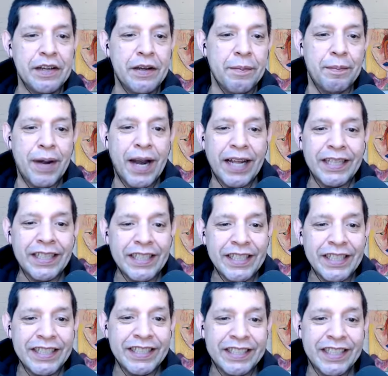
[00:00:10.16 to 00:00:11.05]

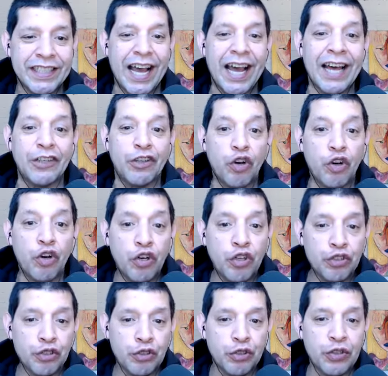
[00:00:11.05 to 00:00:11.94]
Brandy is an
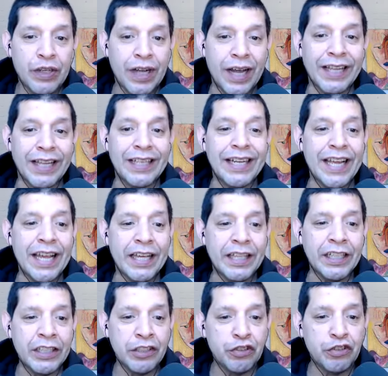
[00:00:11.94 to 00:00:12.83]
author and
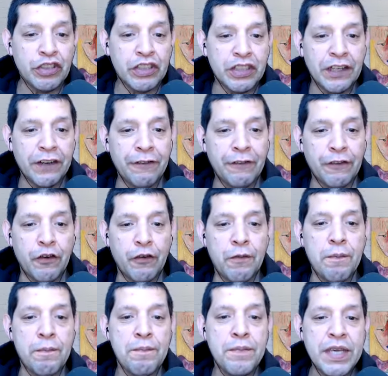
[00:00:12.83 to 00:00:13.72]
editor in chief
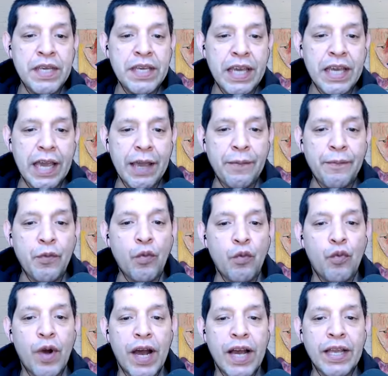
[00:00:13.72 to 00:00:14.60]
of
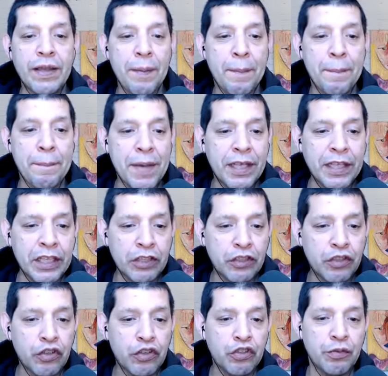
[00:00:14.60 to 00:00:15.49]
BMJ
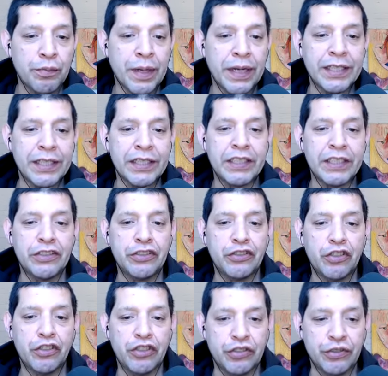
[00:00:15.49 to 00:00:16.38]
Medical Humanities
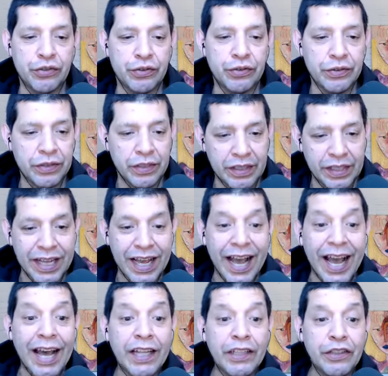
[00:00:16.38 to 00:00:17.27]
Journal.
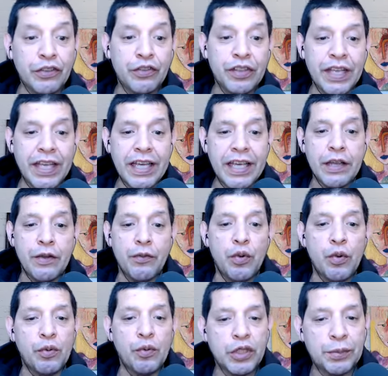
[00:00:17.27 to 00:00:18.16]
And today
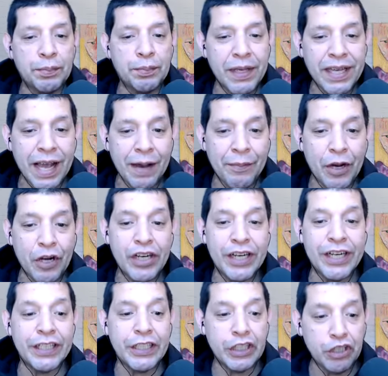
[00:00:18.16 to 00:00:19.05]
we will speak about
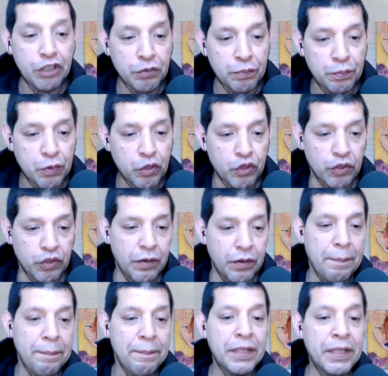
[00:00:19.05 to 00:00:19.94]
her new book,
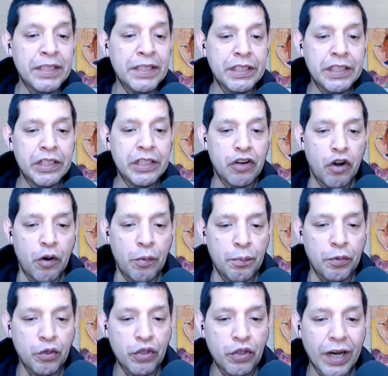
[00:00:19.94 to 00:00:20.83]
Mr.
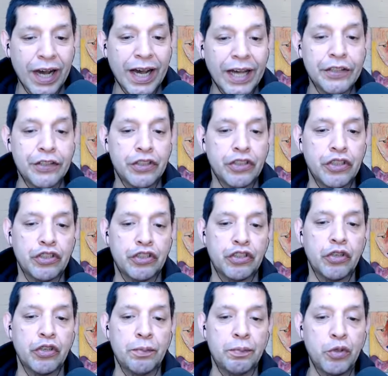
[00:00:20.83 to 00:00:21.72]
Humble and
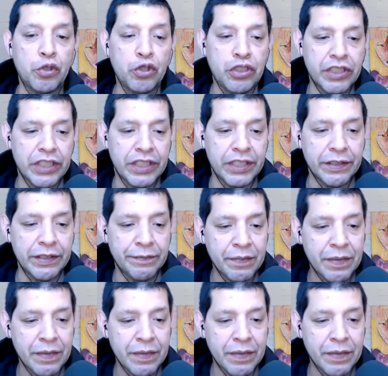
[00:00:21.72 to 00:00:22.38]
Dr. Butcher